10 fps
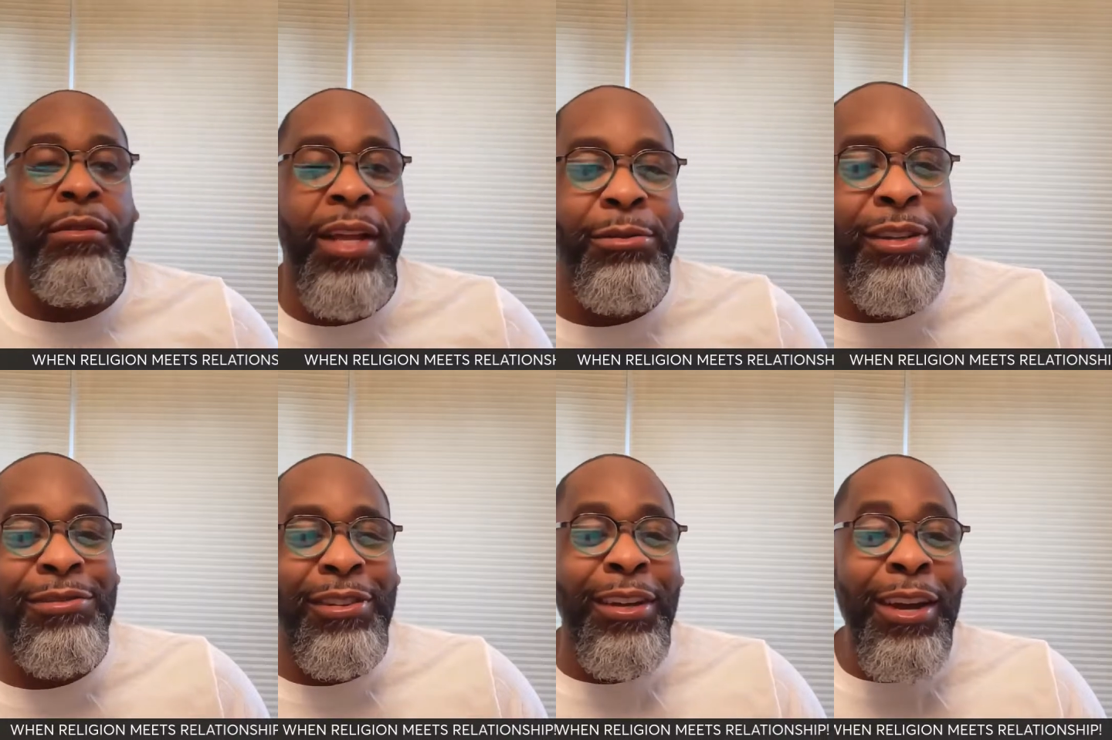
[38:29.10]

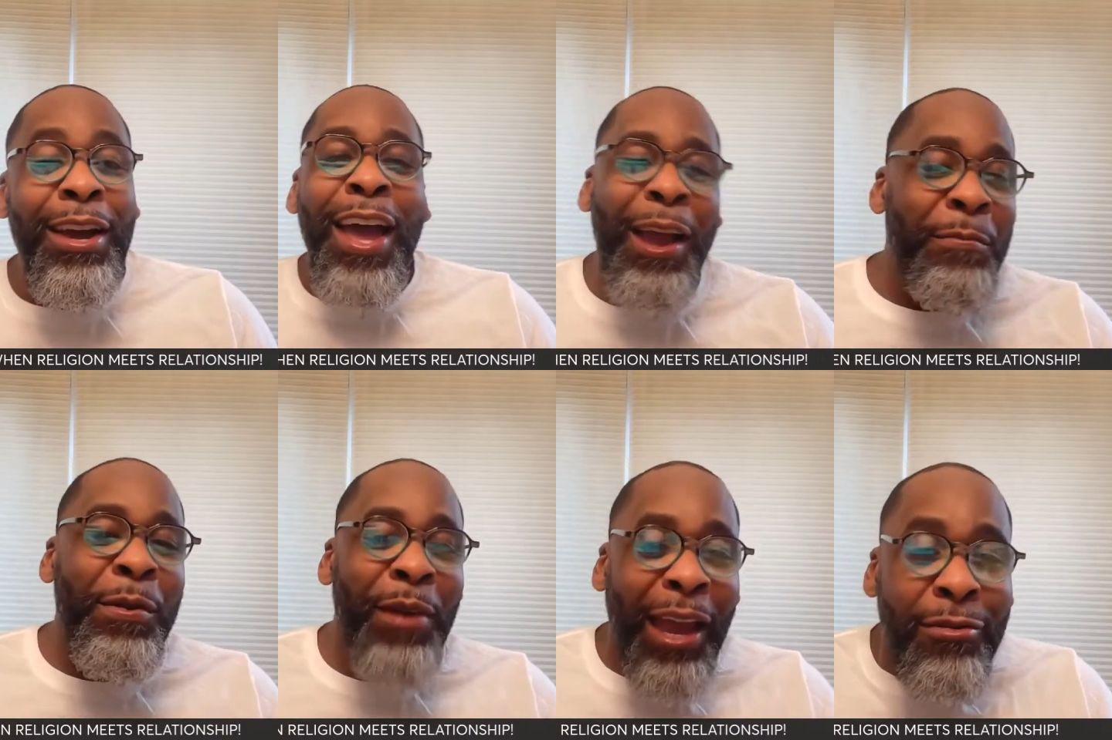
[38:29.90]
And
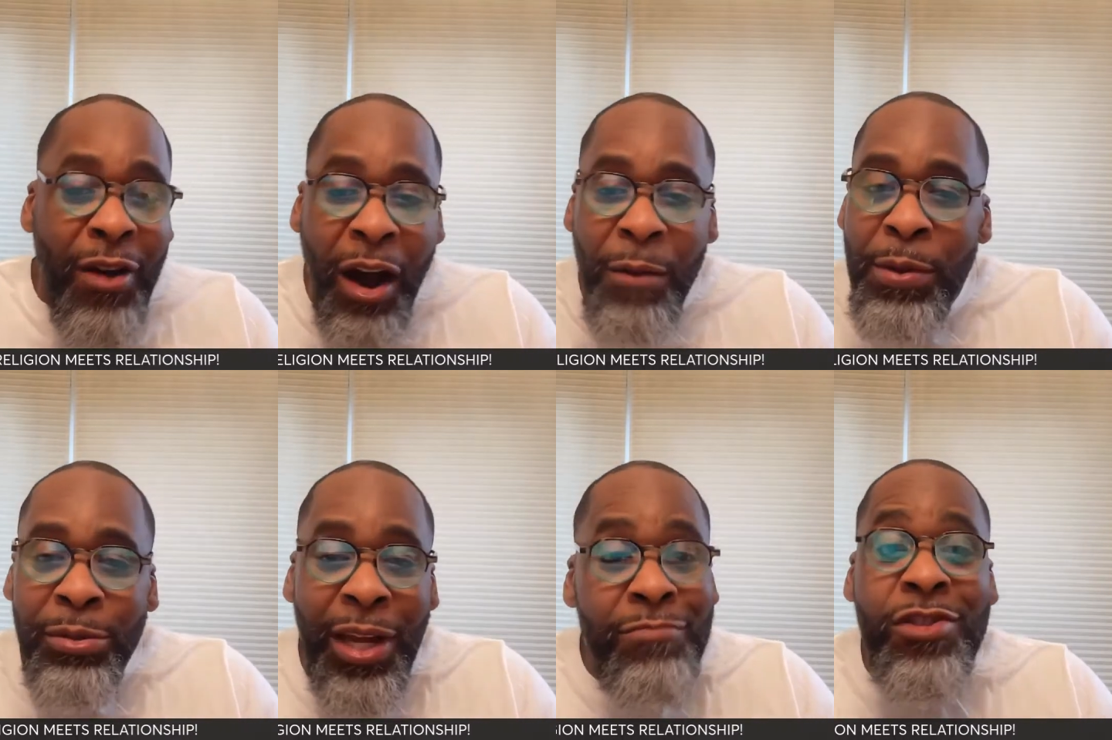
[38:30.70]
people, hey, Guam, people
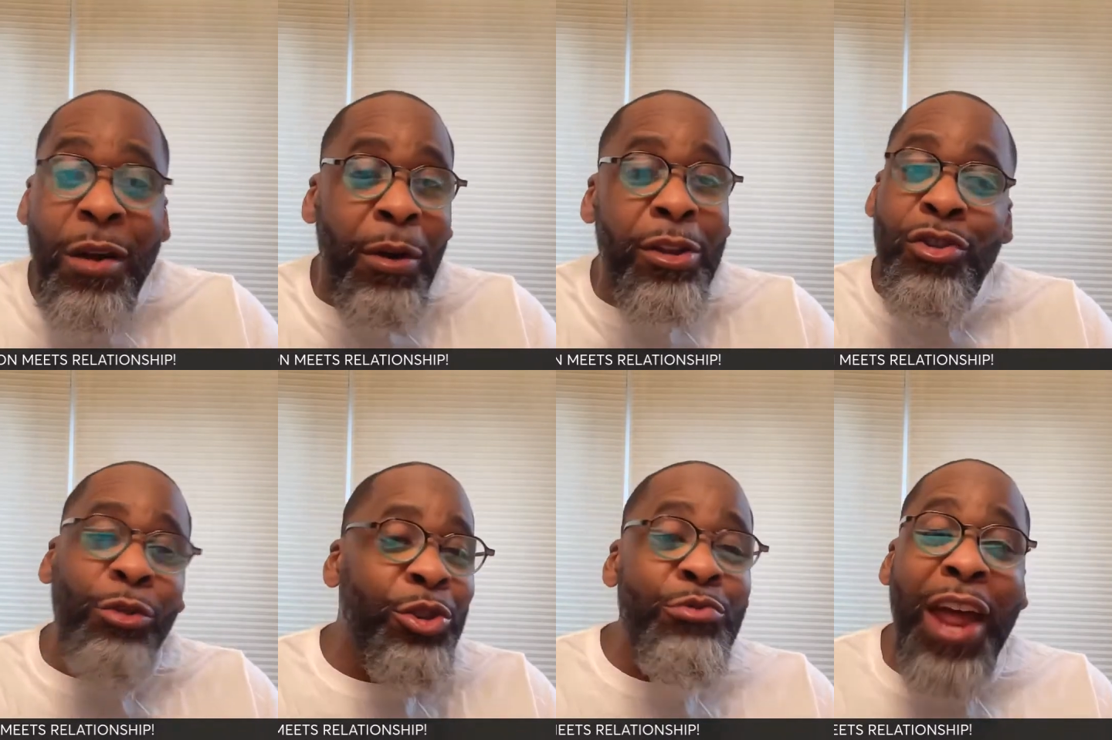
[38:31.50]
tell me, talking about you
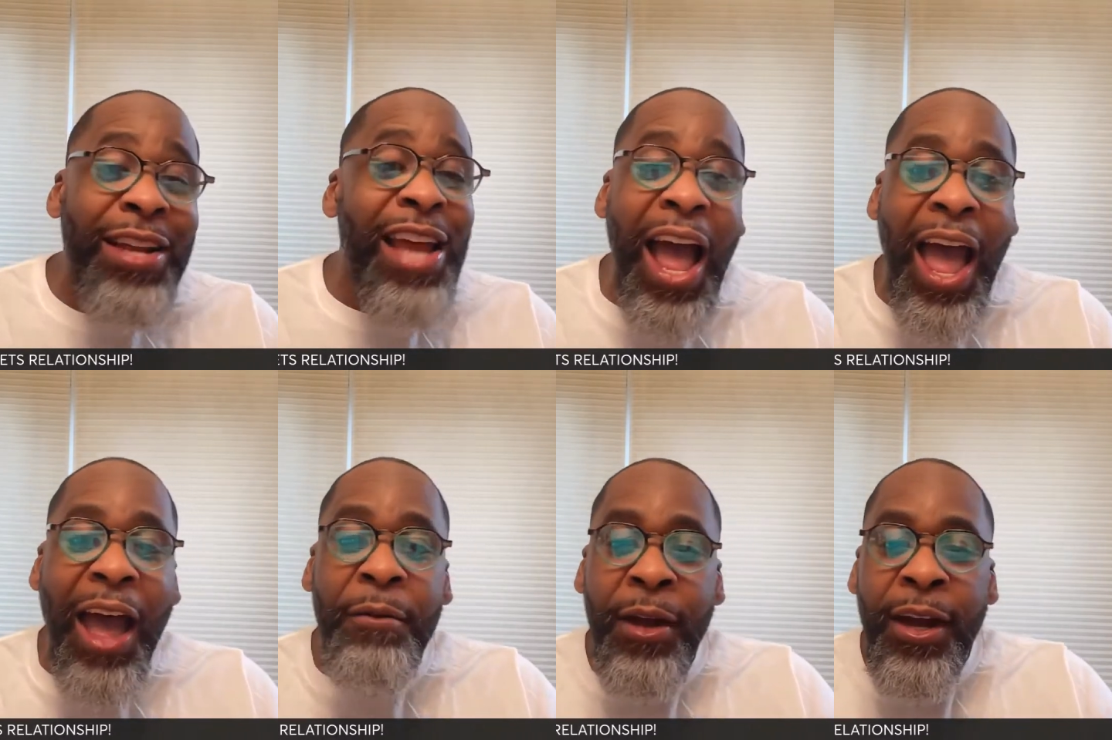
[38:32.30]
going to do that time.